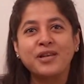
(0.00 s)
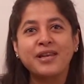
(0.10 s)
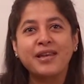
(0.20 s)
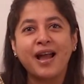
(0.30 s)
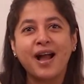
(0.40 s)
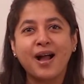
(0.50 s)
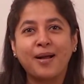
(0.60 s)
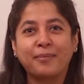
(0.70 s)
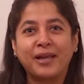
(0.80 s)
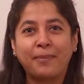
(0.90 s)

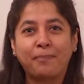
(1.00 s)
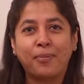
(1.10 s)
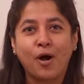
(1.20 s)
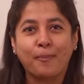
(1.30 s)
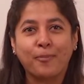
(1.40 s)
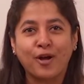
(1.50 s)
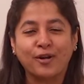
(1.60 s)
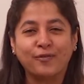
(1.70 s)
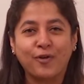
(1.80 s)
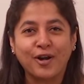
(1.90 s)
yummy
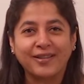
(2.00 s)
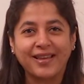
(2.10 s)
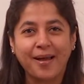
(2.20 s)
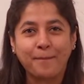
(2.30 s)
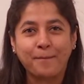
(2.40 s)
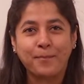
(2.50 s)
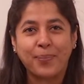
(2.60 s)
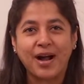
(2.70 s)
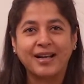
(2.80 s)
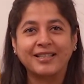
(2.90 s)
popcorn for the
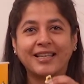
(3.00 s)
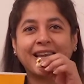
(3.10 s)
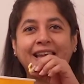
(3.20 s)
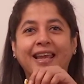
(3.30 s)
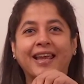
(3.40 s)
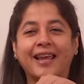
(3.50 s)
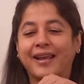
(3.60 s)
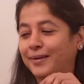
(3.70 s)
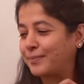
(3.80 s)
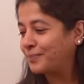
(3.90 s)

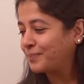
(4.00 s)
party.